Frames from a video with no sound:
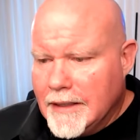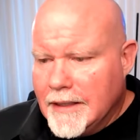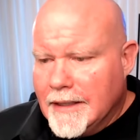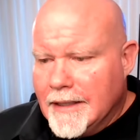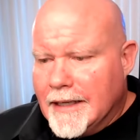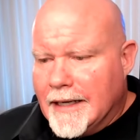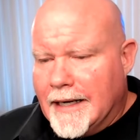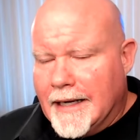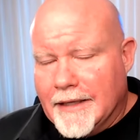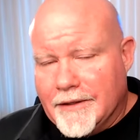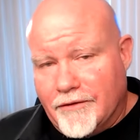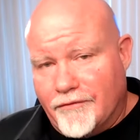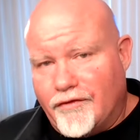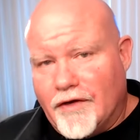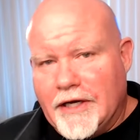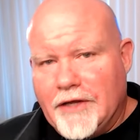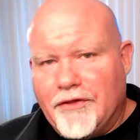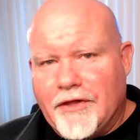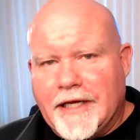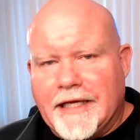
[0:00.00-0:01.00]
The
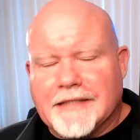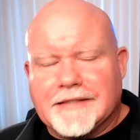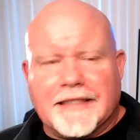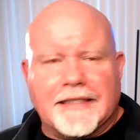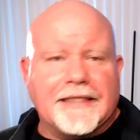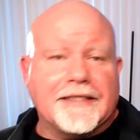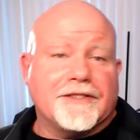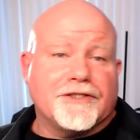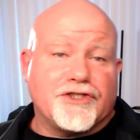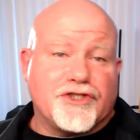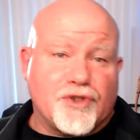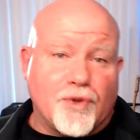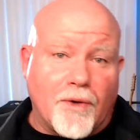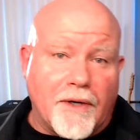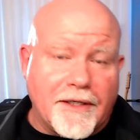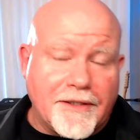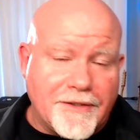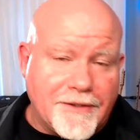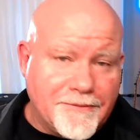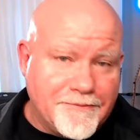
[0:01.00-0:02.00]
funny thing is I did a
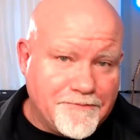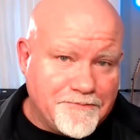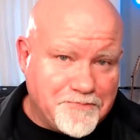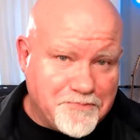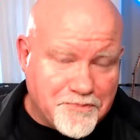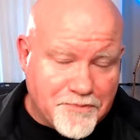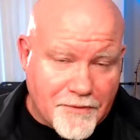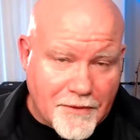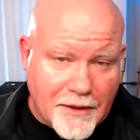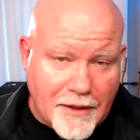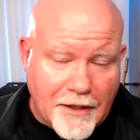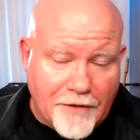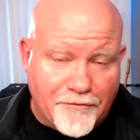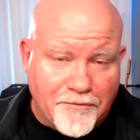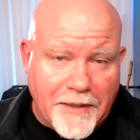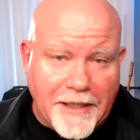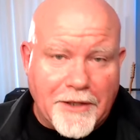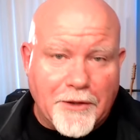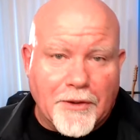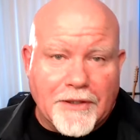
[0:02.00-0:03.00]
short of
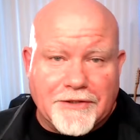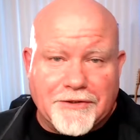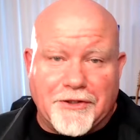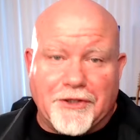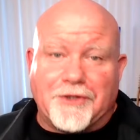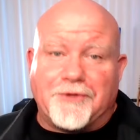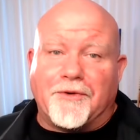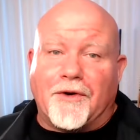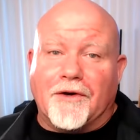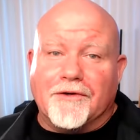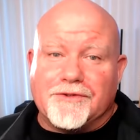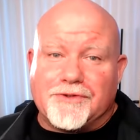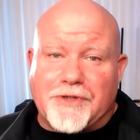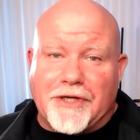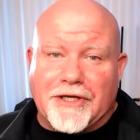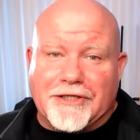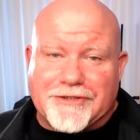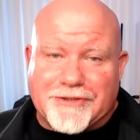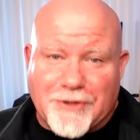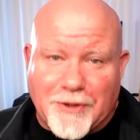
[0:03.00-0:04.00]
me going to the
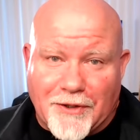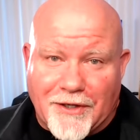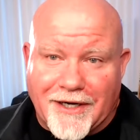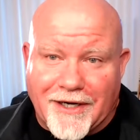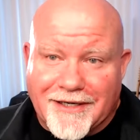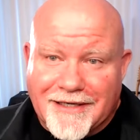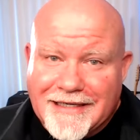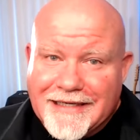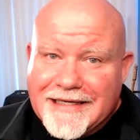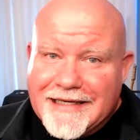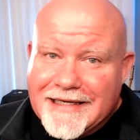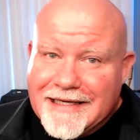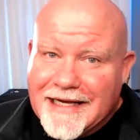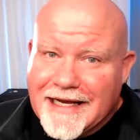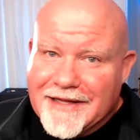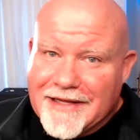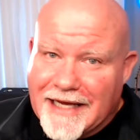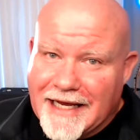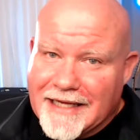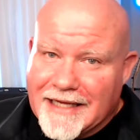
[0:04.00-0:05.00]
grocery store,
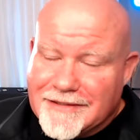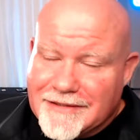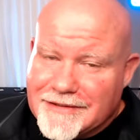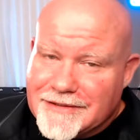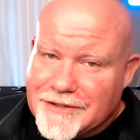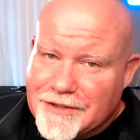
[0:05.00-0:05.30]
and that